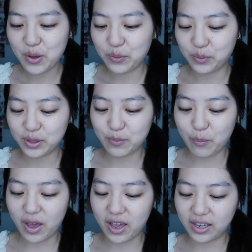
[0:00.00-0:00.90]
with
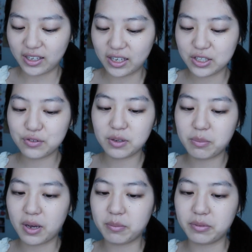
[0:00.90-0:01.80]
my Nature
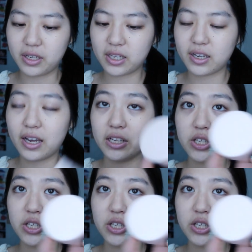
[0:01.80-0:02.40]
Republic Ice